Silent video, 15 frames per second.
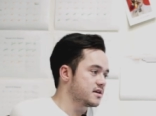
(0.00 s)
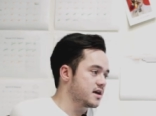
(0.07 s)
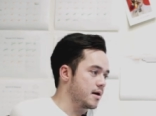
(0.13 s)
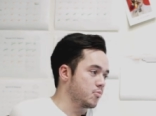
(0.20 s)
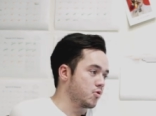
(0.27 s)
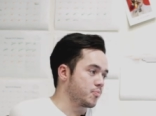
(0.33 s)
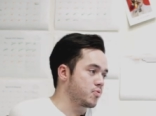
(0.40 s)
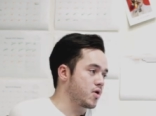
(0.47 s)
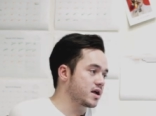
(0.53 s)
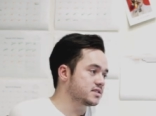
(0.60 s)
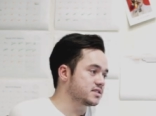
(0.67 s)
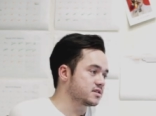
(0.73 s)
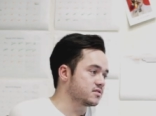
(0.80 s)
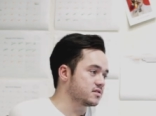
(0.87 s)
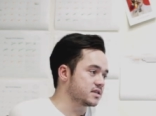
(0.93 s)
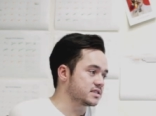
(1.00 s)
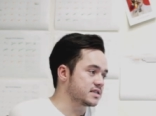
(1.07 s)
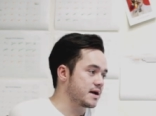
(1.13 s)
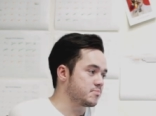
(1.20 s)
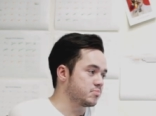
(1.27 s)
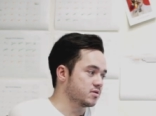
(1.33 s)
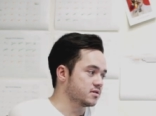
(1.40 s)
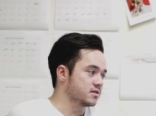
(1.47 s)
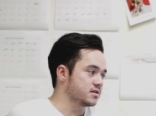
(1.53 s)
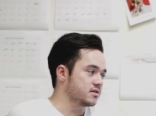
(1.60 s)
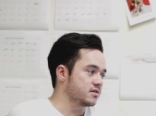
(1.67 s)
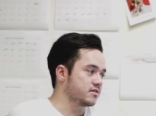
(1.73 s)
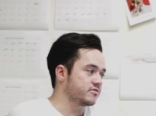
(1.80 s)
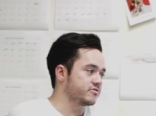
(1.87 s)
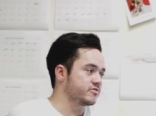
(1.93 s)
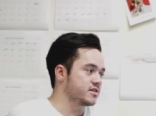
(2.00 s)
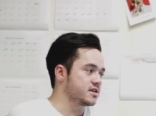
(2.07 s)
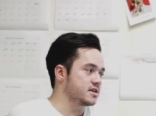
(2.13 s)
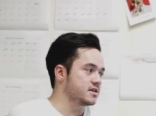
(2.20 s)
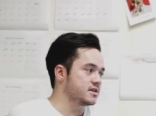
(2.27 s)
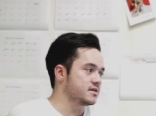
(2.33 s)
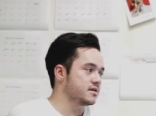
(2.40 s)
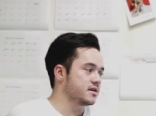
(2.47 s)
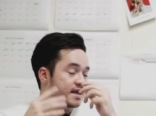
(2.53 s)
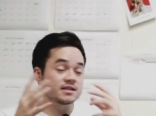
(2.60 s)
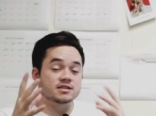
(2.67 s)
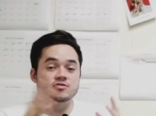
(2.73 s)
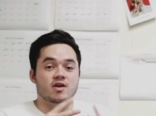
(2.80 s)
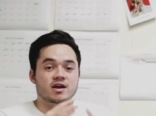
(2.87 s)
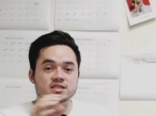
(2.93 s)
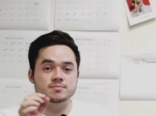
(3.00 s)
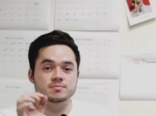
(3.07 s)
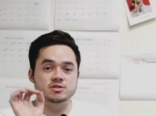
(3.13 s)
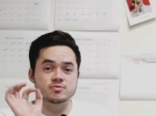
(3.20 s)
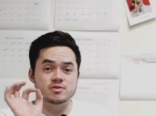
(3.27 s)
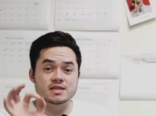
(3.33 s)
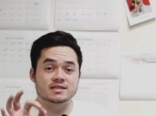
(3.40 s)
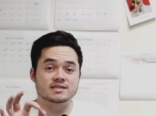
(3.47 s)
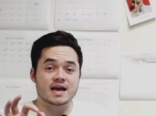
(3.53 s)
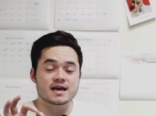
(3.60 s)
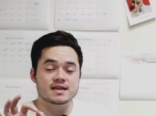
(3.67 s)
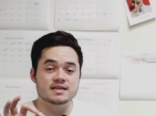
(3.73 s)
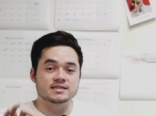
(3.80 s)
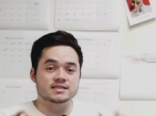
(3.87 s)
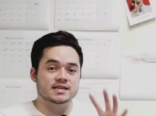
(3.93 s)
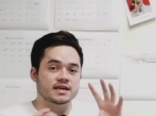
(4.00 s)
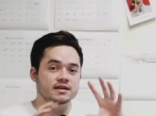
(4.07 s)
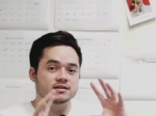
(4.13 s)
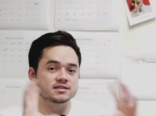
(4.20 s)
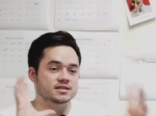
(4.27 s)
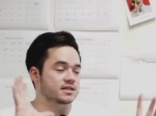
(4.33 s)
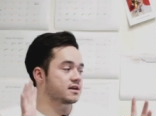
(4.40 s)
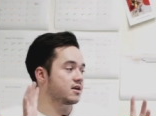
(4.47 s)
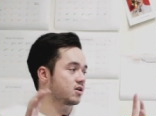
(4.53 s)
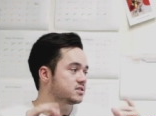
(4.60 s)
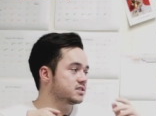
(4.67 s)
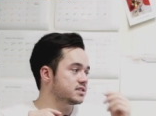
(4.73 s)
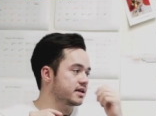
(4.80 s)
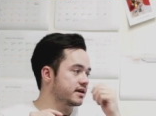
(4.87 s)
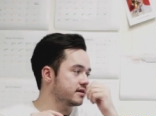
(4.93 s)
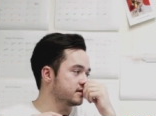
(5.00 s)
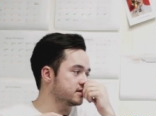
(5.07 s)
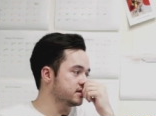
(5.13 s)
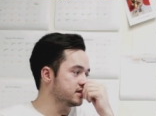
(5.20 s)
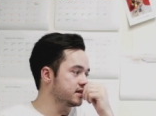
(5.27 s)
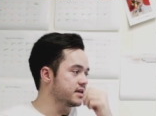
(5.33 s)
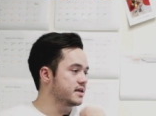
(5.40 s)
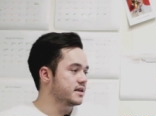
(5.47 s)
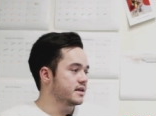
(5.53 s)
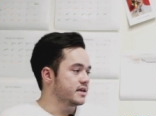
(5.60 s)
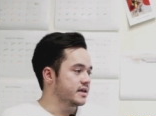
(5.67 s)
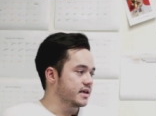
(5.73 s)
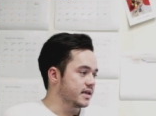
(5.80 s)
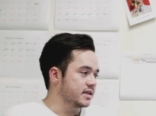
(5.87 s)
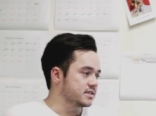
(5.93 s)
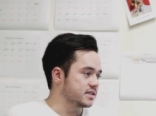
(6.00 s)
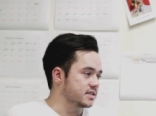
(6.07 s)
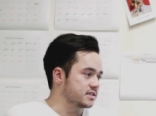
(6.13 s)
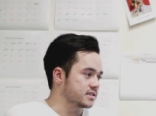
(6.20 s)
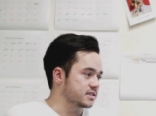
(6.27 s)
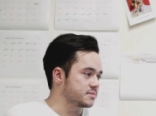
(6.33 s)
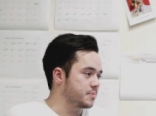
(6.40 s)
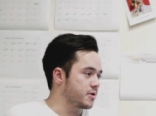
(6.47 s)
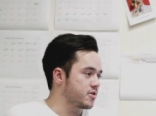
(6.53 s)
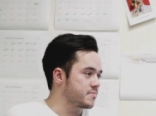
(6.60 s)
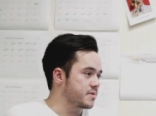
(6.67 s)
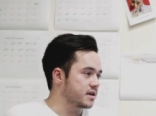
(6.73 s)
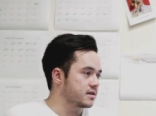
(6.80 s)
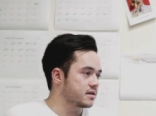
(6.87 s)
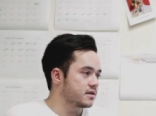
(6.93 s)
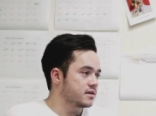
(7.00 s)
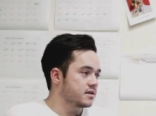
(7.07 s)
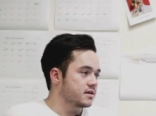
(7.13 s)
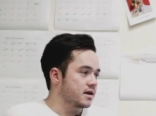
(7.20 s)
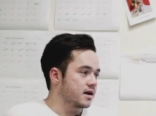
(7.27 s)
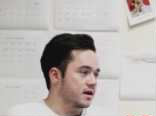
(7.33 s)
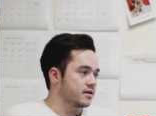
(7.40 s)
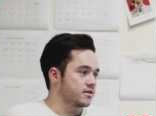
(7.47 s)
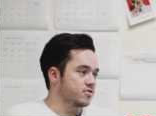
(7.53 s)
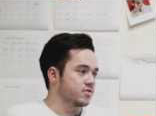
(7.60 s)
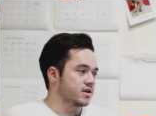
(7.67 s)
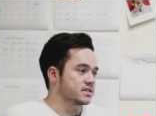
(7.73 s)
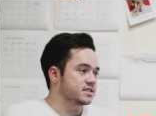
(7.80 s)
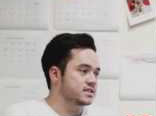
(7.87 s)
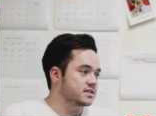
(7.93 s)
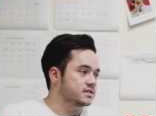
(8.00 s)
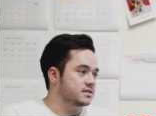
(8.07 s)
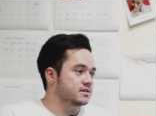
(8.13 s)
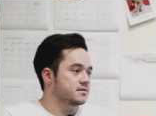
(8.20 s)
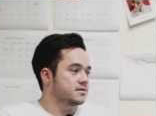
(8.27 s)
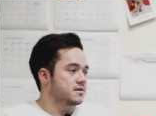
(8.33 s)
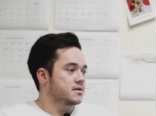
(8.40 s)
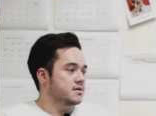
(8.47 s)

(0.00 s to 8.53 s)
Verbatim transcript: A more practical example of the interaction between the tiny scales and the large scales is this experiment uh, known as the